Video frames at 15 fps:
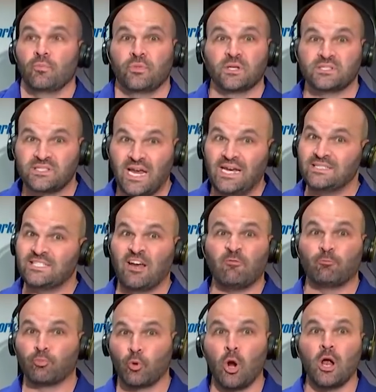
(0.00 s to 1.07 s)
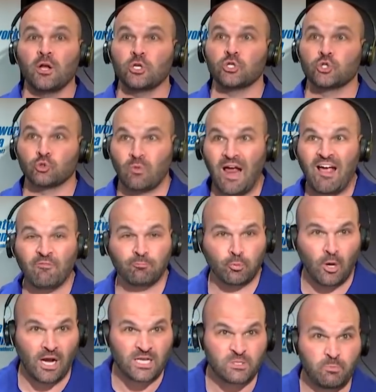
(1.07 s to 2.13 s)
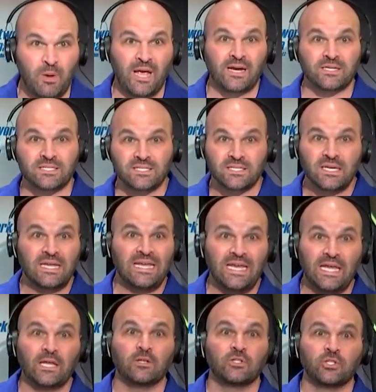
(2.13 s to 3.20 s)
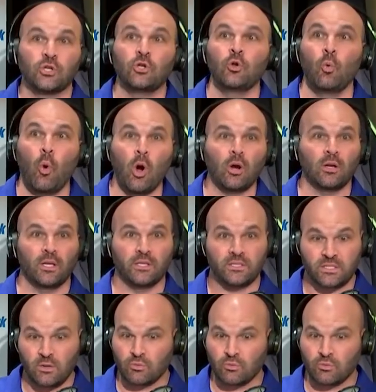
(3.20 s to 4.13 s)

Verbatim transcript: The Saints have brought draft prospects into New Orleans.